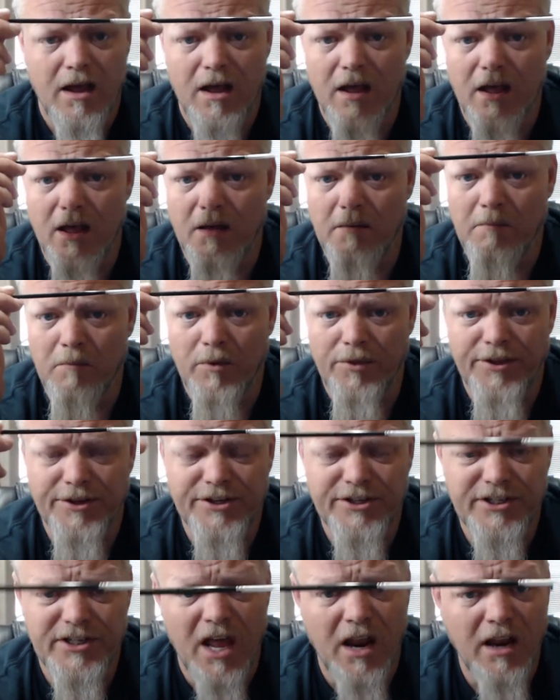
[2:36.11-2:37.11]
With
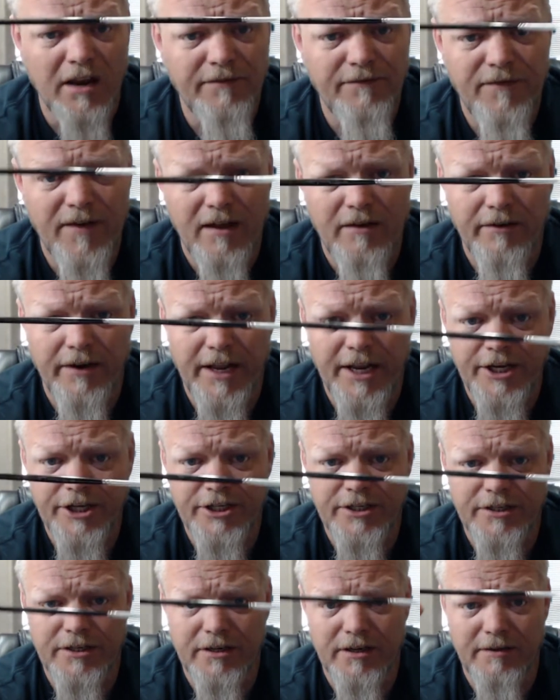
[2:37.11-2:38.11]
a solid
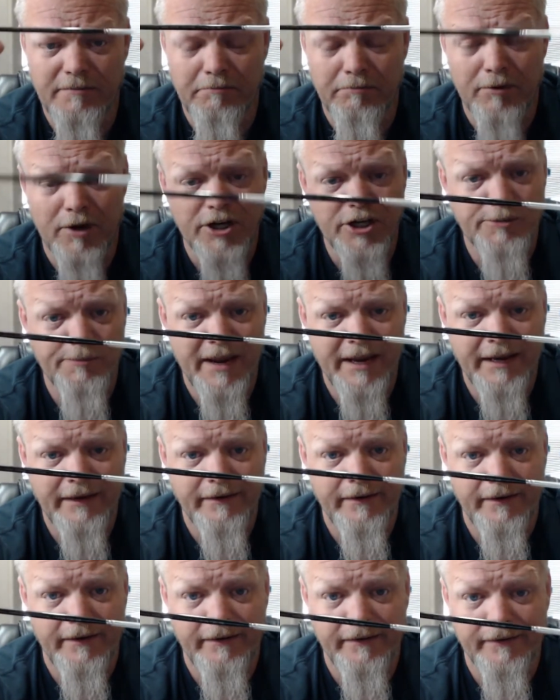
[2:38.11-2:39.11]
foundation of brush
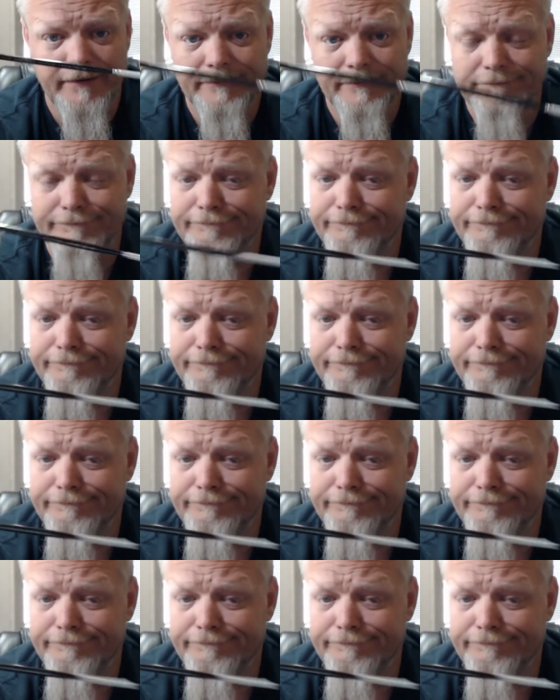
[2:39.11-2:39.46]
painting,